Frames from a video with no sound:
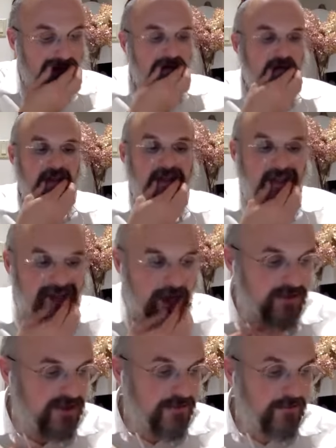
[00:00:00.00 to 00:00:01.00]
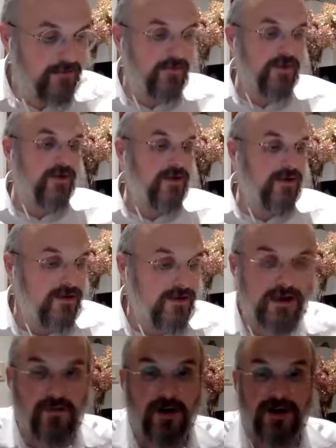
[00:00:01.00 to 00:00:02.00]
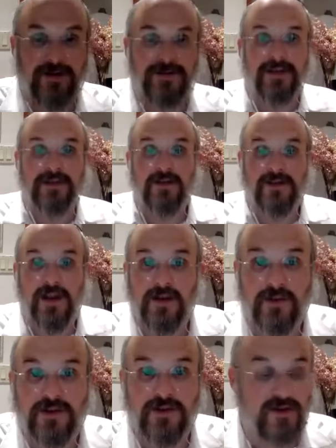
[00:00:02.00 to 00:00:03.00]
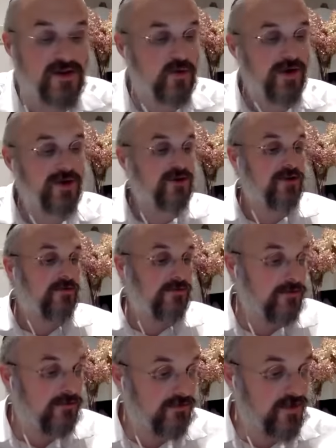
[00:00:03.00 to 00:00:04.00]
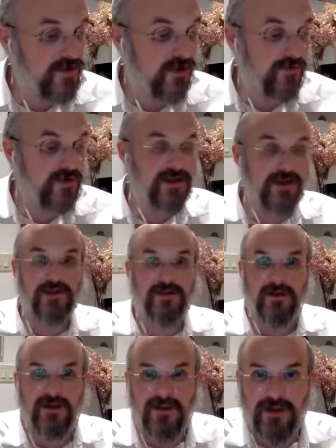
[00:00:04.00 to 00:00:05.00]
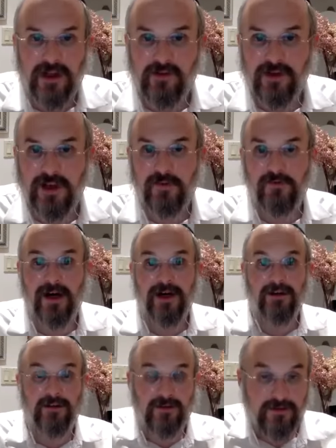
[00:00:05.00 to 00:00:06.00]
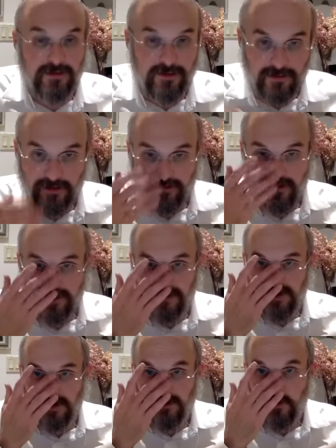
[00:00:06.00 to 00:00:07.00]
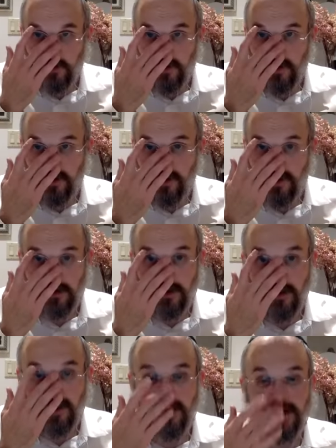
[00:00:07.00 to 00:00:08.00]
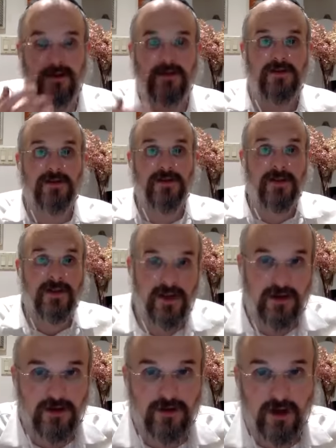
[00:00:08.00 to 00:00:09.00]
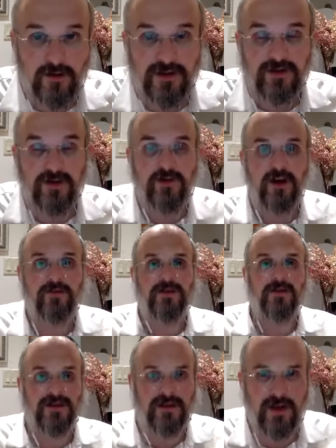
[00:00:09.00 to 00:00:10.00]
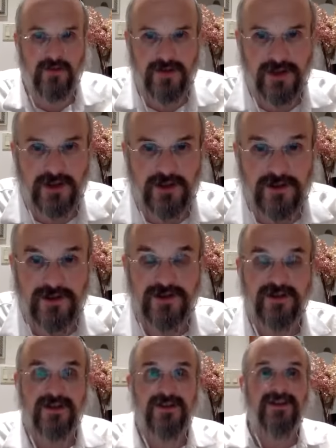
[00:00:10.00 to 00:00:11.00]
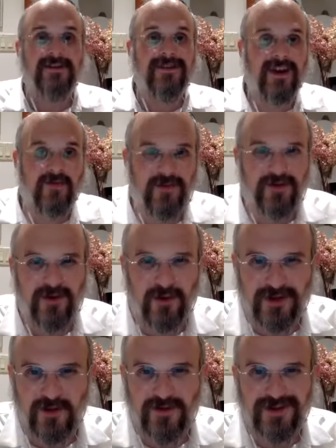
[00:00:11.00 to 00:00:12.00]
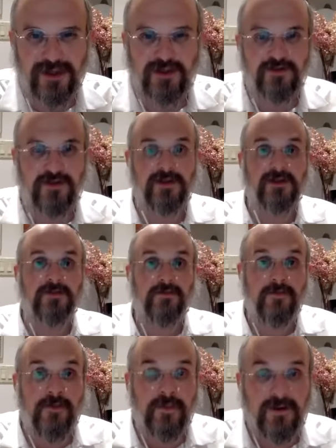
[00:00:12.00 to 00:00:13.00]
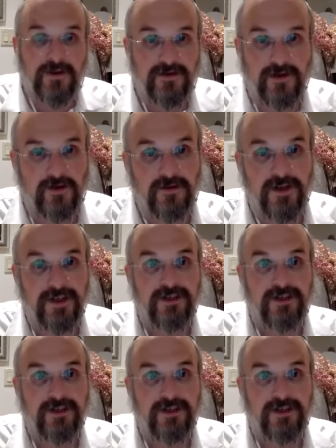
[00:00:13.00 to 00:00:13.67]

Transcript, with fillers: So Ikadamri, Gemara says that there's another version to this question, to this conversation. You have to keep in mind, I mentioned this here before, I think, that the Gemara is a conglomerate of conversations that have been recorded over centuries. So